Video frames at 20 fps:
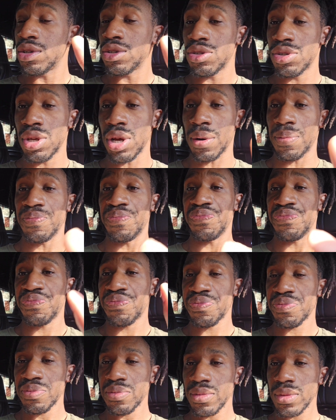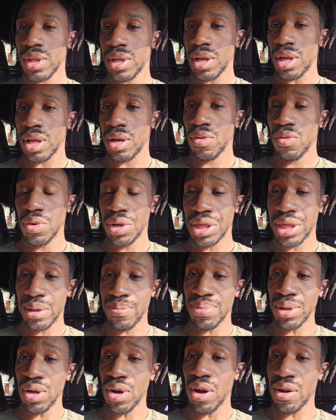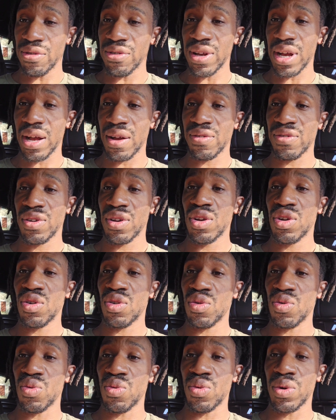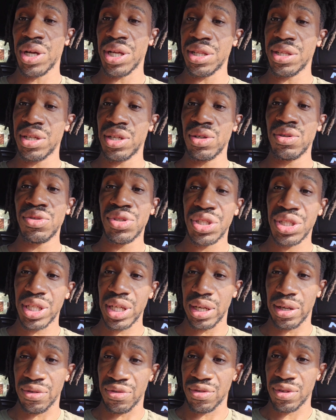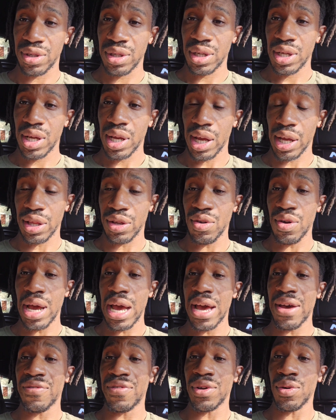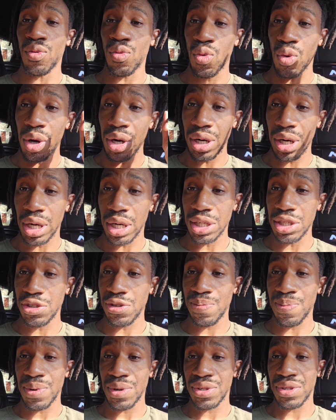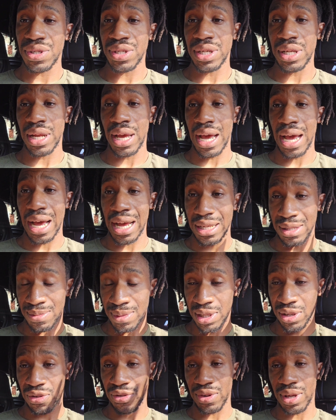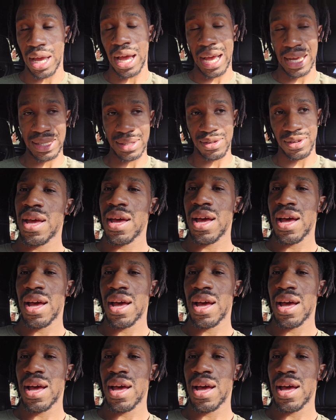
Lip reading: So with the blow-off valve, when you shift and you have it 100% as